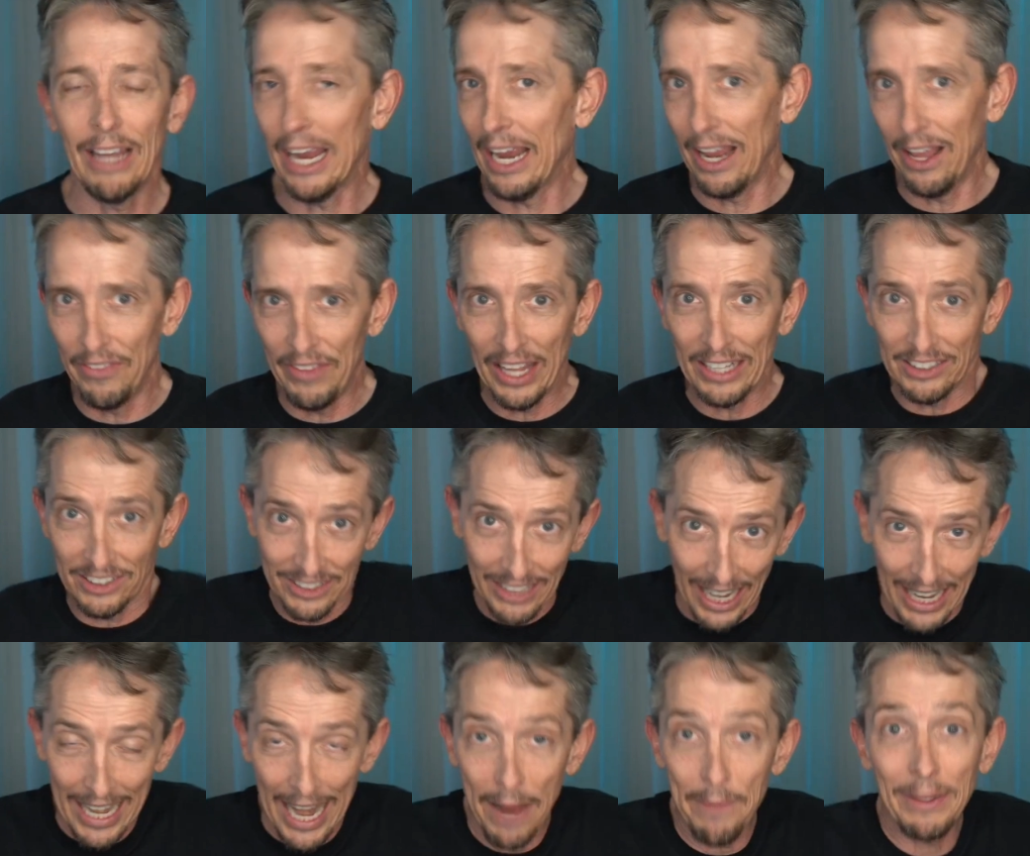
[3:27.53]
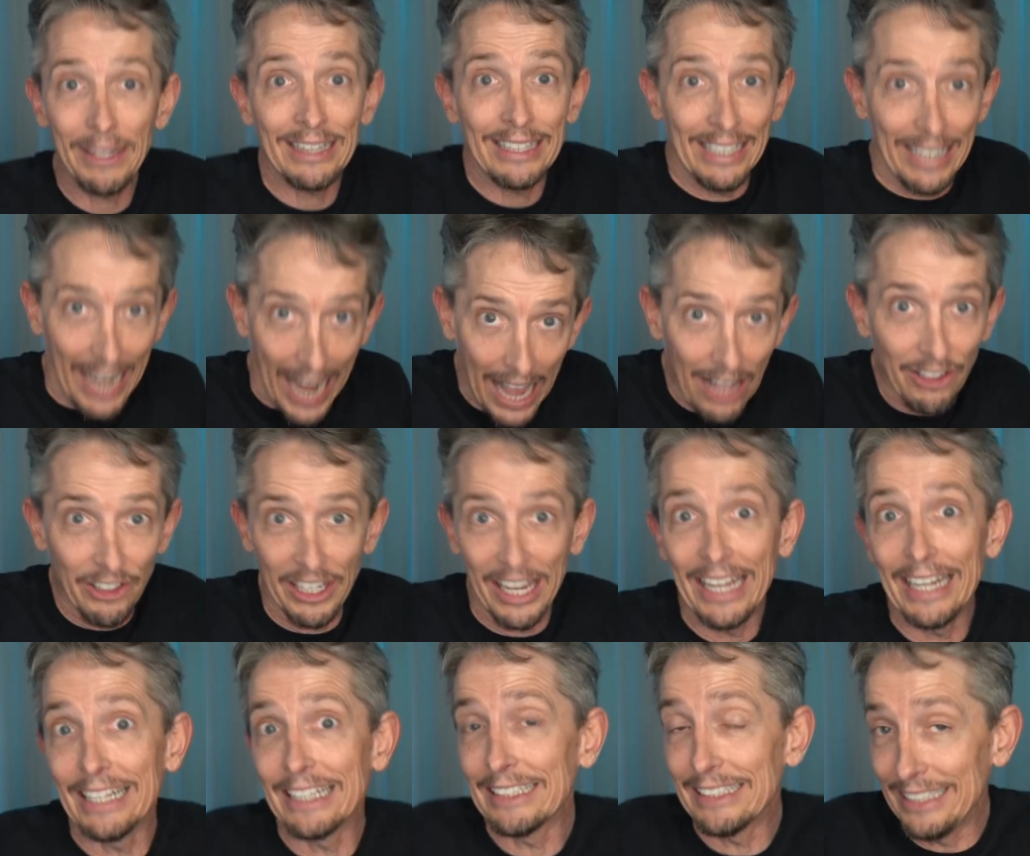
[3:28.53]
and that's dynamically
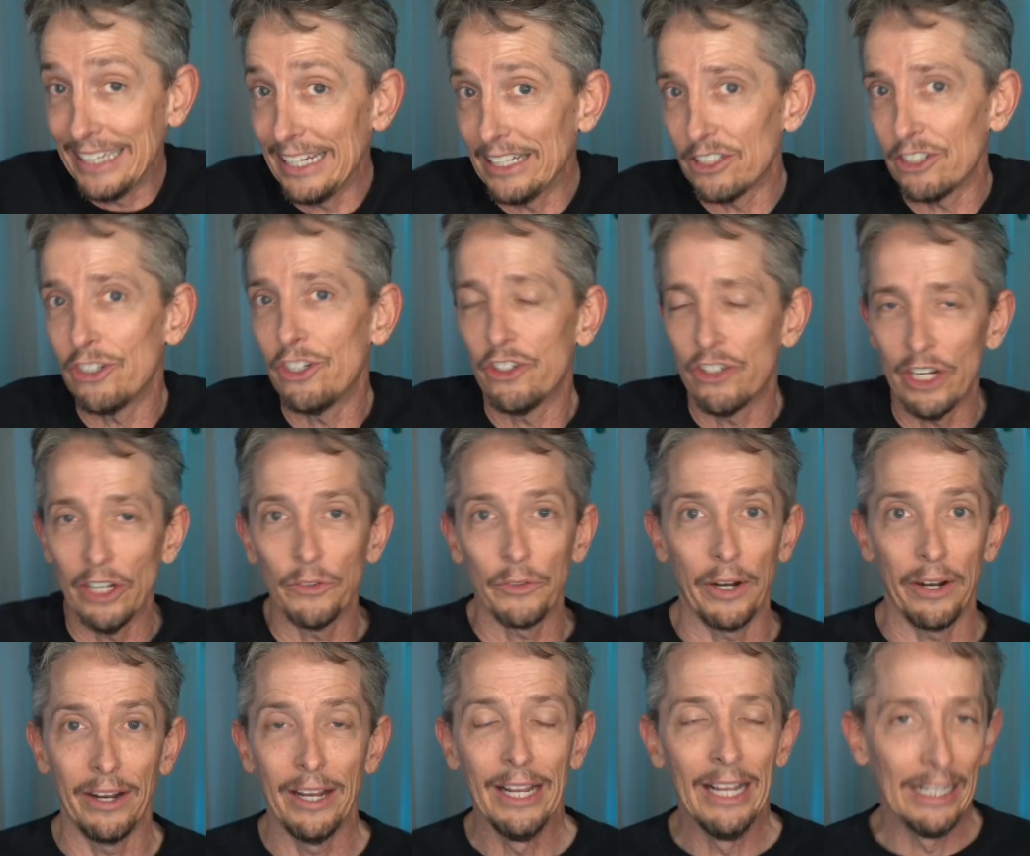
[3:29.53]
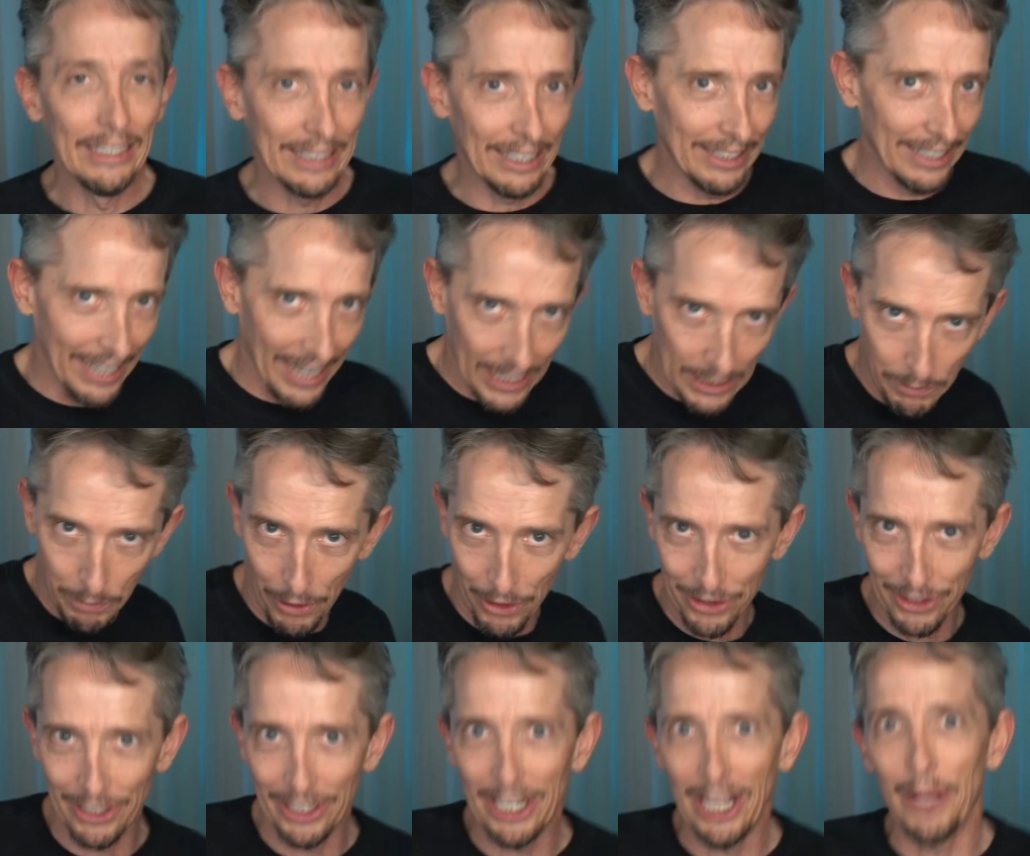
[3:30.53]
allocating seats to children. Then the next
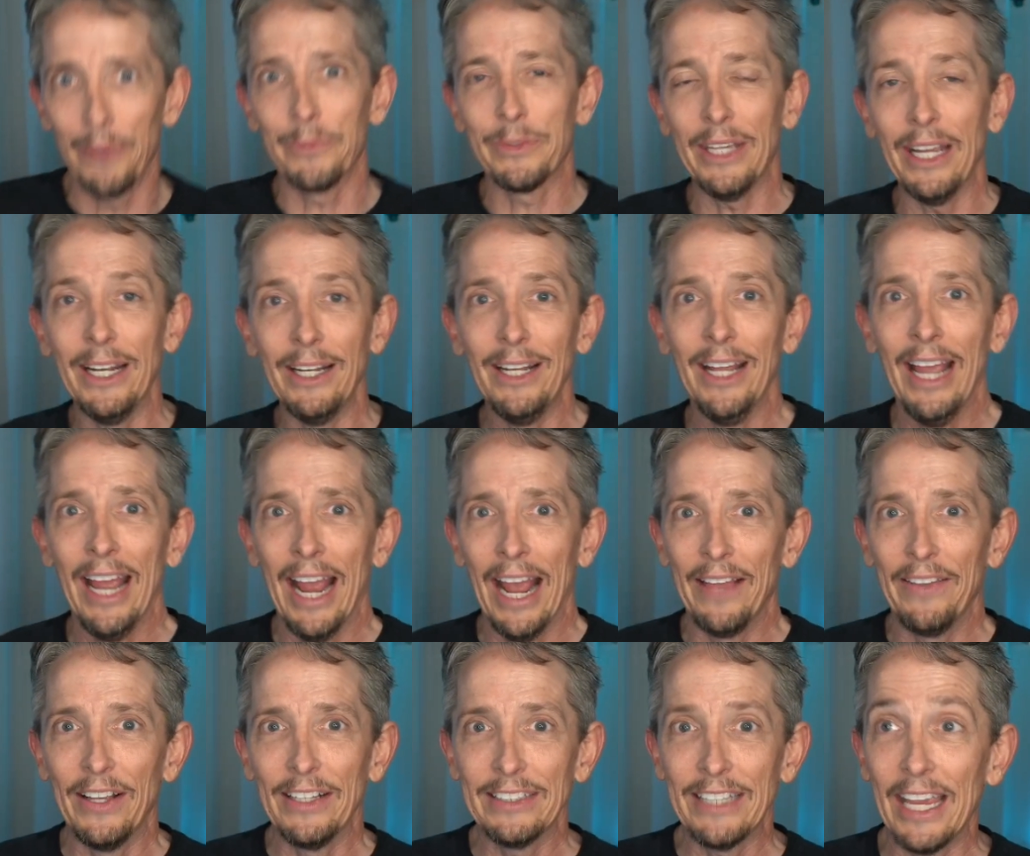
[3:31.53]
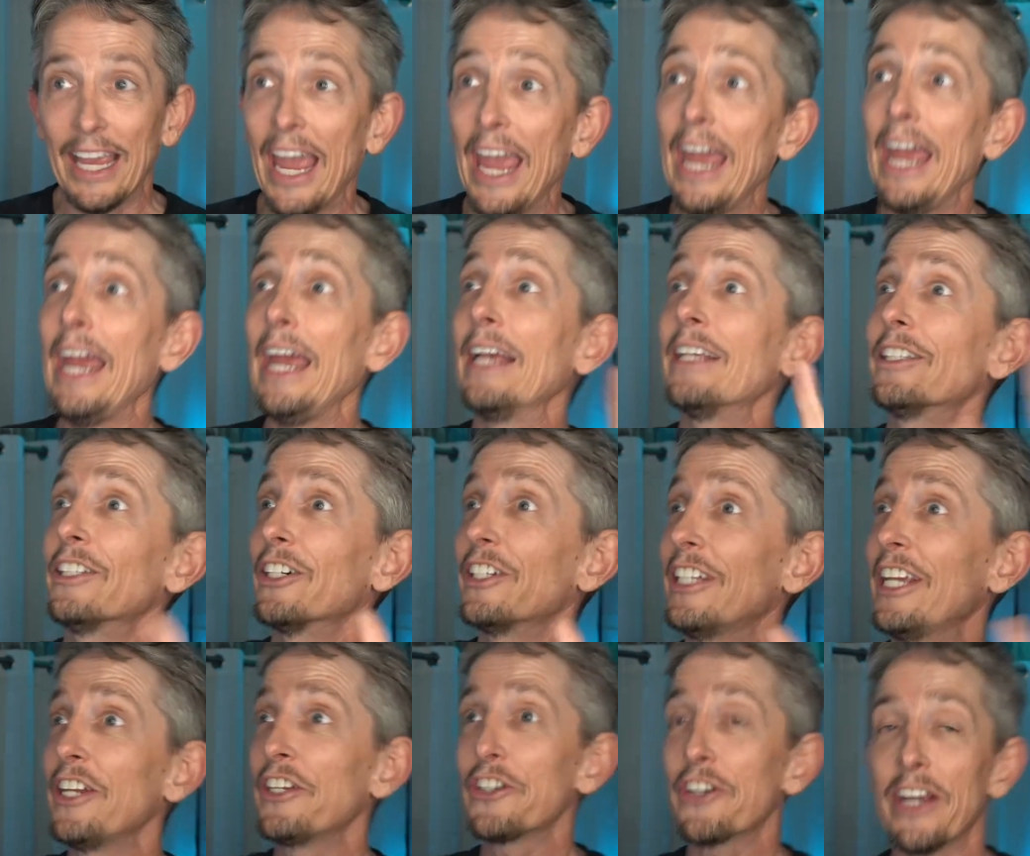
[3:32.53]
person comes in and they say, Hey, is there a
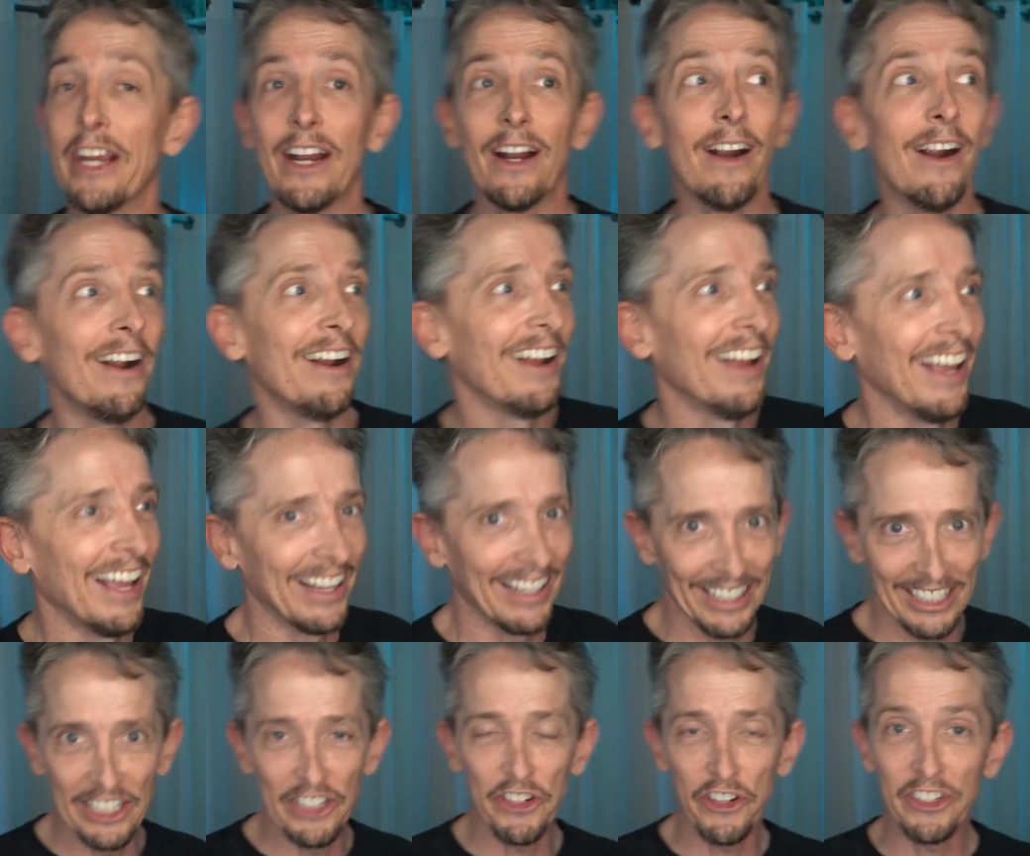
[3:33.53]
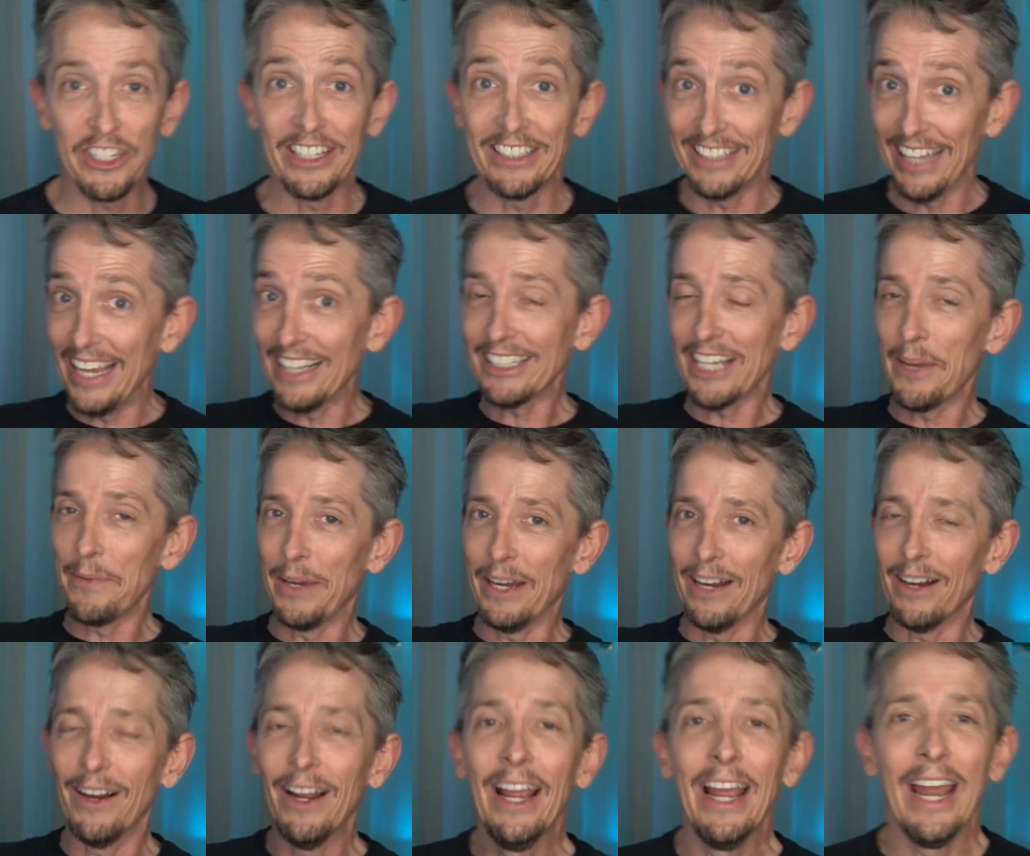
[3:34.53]
teacher here? And the teacher says, Yes, I'm
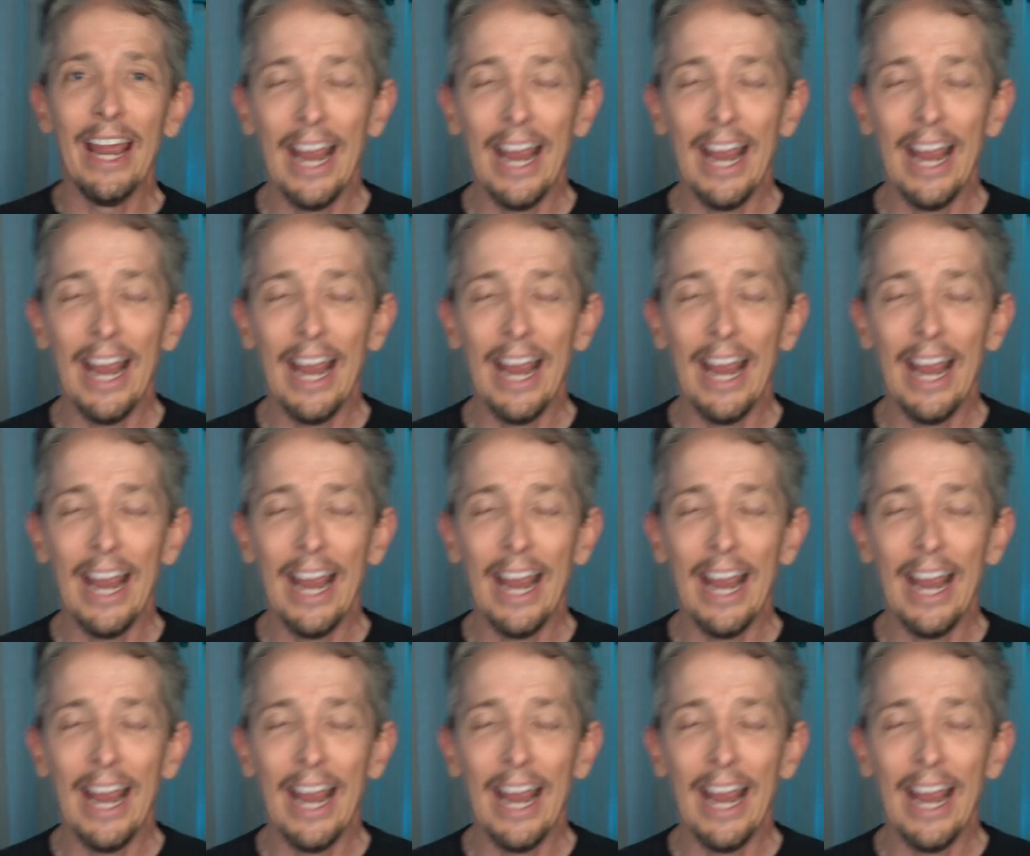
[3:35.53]
here.